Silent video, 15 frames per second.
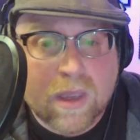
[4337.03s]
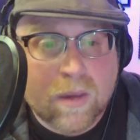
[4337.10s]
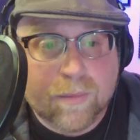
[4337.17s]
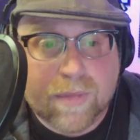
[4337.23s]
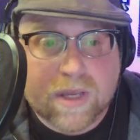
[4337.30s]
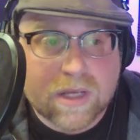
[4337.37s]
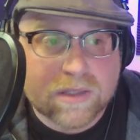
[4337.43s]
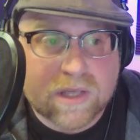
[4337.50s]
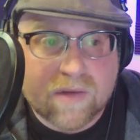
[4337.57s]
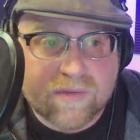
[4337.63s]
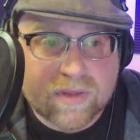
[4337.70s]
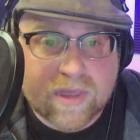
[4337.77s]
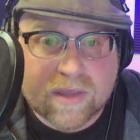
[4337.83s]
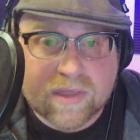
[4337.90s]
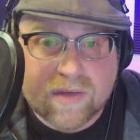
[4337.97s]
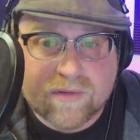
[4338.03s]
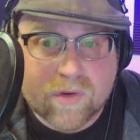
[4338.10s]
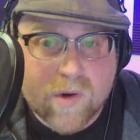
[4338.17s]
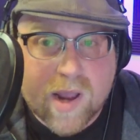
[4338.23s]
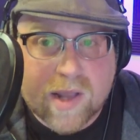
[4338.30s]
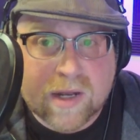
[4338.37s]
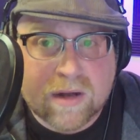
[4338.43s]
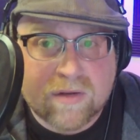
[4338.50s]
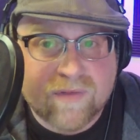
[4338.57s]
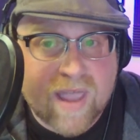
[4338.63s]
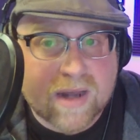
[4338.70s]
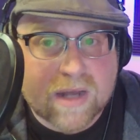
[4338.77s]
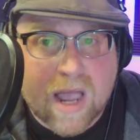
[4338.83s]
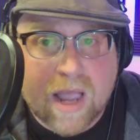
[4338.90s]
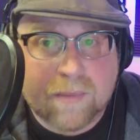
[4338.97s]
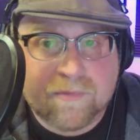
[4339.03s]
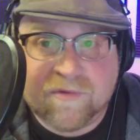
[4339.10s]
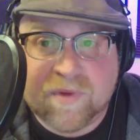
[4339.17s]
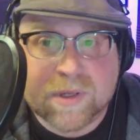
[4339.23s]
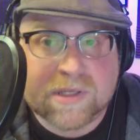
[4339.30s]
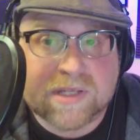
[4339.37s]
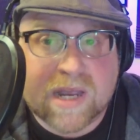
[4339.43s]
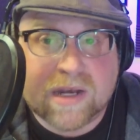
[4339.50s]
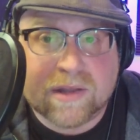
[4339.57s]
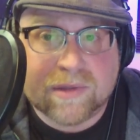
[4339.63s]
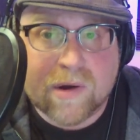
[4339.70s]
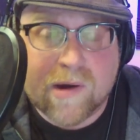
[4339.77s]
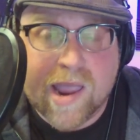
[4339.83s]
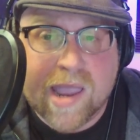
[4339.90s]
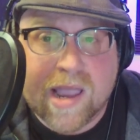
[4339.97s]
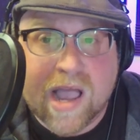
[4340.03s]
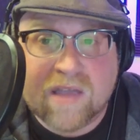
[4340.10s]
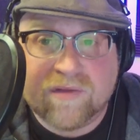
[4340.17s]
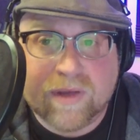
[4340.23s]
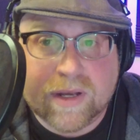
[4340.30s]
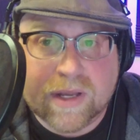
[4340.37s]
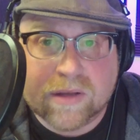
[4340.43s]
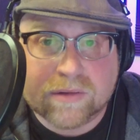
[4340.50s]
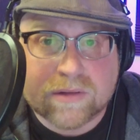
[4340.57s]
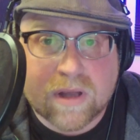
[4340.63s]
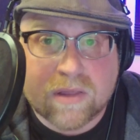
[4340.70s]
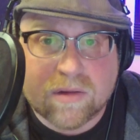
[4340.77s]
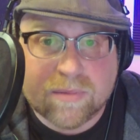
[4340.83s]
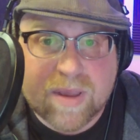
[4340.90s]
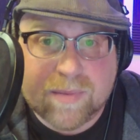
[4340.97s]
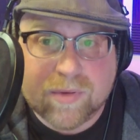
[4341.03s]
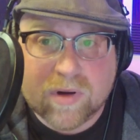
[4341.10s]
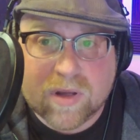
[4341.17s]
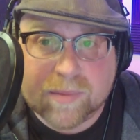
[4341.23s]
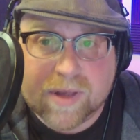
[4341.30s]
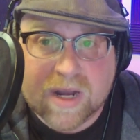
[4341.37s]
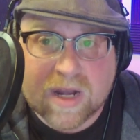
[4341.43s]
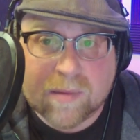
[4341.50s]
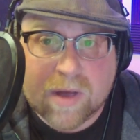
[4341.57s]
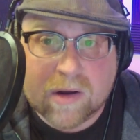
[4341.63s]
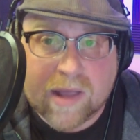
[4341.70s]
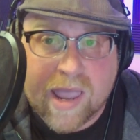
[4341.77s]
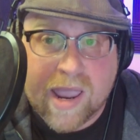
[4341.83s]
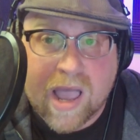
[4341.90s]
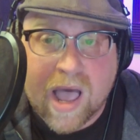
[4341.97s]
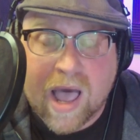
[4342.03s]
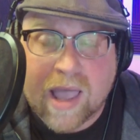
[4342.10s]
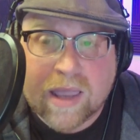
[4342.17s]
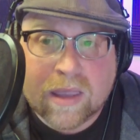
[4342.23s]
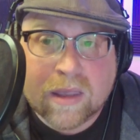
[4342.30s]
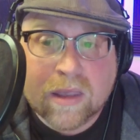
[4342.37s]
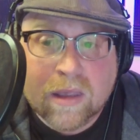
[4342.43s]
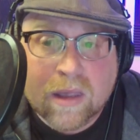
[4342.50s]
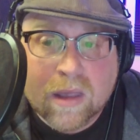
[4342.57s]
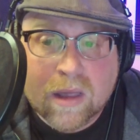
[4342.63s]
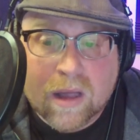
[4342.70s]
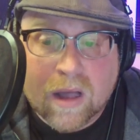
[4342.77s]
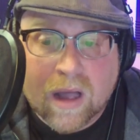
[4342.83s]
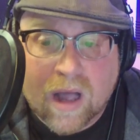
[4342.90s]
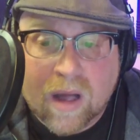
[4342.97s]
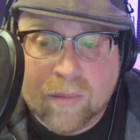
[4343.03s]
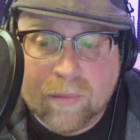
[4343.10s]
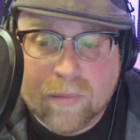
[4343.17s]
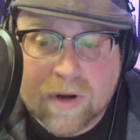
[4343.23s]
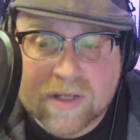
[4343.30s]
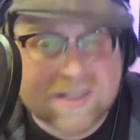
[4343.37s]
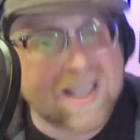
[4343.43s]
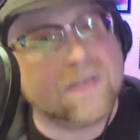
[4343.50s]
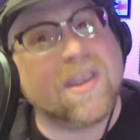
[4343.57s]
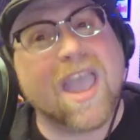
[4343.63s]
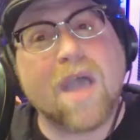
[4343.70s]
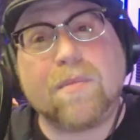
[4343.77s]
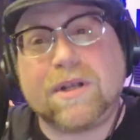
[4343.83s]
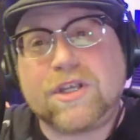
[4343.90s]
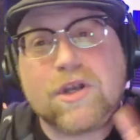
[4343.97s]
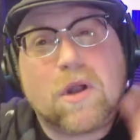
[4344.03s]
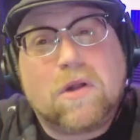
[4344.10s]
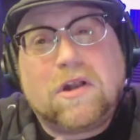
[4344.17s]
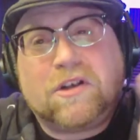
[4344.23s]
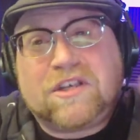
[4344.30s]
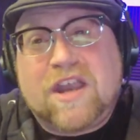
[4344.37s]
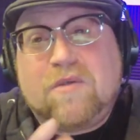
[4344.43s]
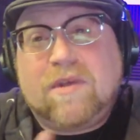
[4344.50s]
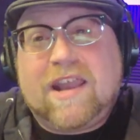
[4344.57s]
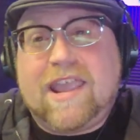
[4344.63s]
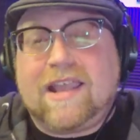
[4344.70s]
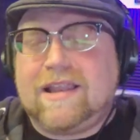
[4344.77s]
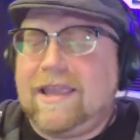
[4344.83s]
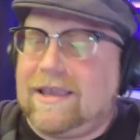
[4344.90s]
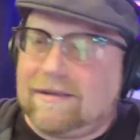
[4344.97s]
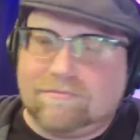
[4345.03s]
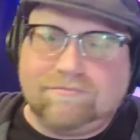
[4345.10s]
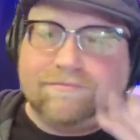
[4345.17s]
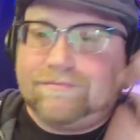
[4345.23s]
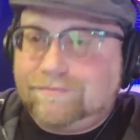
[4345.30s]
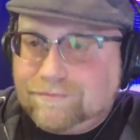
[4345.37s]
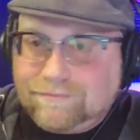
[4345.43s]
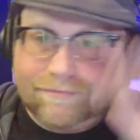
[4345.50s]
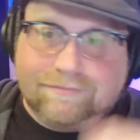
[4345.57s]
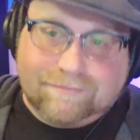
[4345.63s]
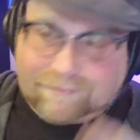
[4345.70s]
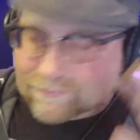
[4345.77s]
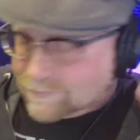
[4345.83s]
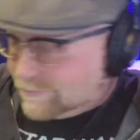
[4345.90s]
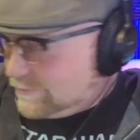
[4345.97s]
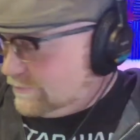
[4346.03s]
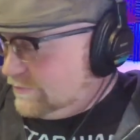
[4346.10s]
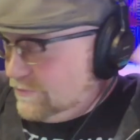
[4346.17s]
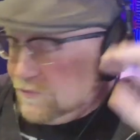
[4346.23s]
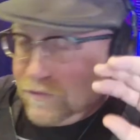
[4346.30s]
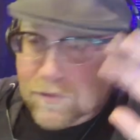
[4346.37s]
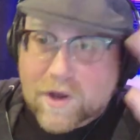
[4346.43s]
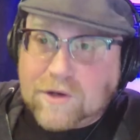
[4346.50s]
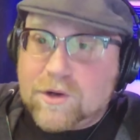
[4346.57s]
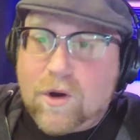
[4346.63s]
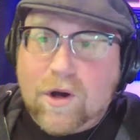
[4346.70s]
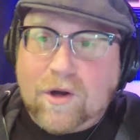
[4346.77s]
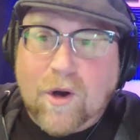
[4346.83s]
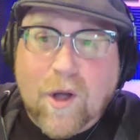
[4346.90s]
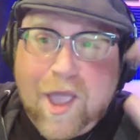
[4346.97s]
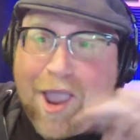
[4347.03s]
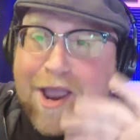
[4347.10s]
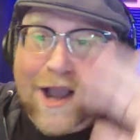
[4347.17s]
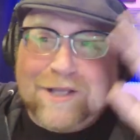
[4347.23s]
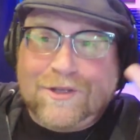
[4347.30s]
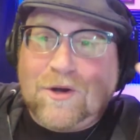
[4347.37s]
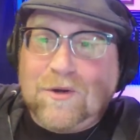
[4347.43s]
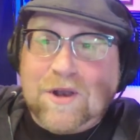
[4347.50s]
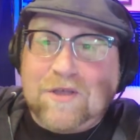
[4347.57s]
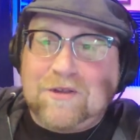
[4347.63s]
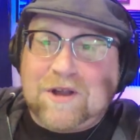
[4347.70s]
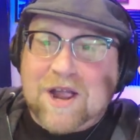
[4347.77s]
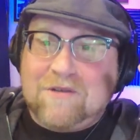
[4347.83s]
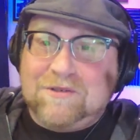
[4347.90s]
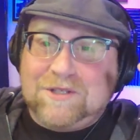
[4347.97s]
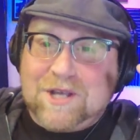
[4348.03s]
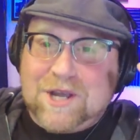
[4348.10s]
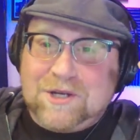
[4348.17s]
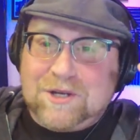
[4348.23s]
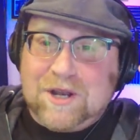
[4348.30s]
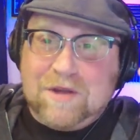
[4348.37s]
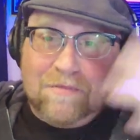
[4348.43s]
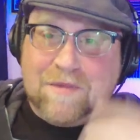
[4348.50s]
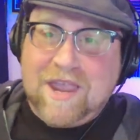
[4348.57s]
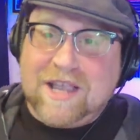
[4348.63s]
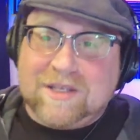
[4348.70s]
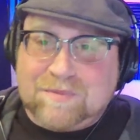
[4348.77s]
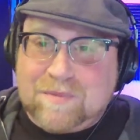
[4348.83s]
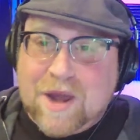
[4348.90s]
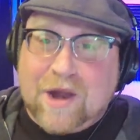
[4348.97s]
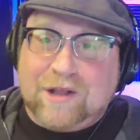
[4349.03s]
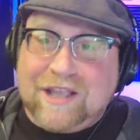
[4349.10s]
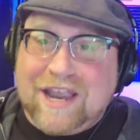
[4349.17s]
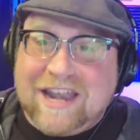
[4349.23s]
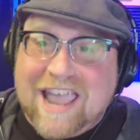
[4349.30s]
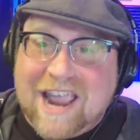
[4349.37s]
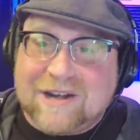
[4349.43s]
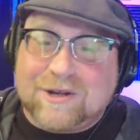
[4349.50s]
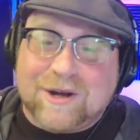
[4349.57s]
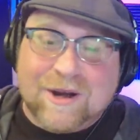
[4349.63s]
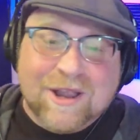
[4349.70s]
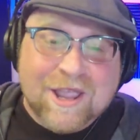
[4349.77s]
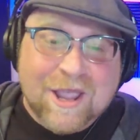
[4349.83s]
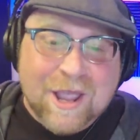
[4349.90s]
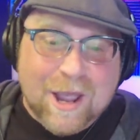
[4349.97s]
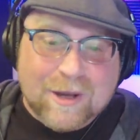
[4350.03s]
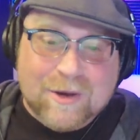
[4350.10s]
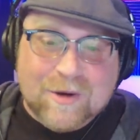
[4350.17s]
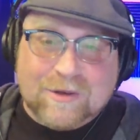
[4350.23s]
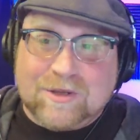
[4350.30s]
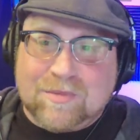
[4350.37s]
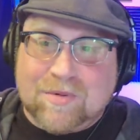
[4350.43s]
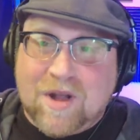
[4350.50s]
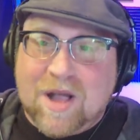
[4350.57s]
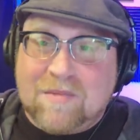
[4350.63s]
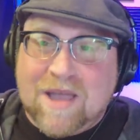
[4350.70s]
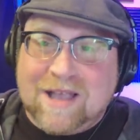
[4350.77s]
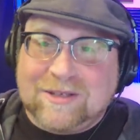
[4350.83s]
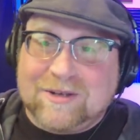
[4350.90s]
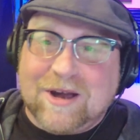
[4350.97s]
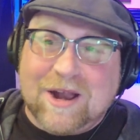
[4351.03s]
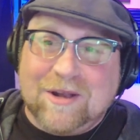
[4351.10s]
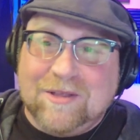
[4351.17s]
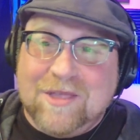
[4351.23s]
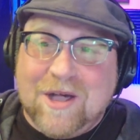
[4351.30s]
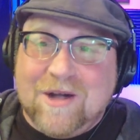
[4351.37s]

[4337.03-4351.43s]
mm -hmm. because everything they've created. In fact, I've been sending their AI videos to other people complaining about AI. Um, but it's like, yeah, but you don't understand what a like. There's a whole, AI is a whole nother conversation, and me is barely an actor, and you as a prop master. I don't